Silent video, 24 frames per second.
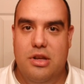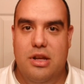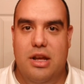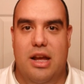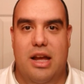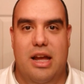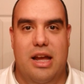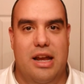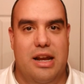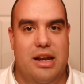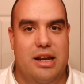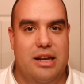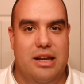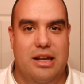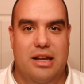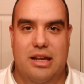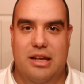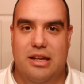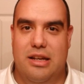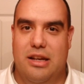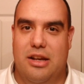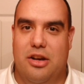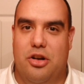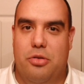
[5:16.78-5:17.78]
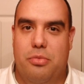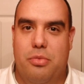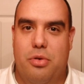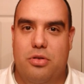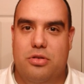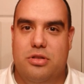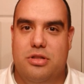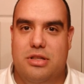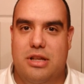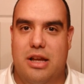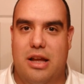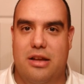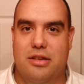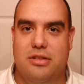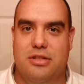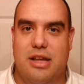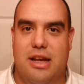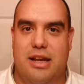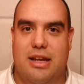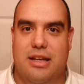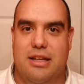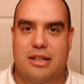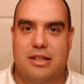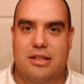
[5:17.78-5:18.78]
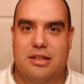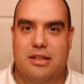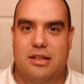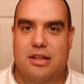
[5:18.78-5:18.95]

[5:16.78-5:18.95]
and it almost sounds like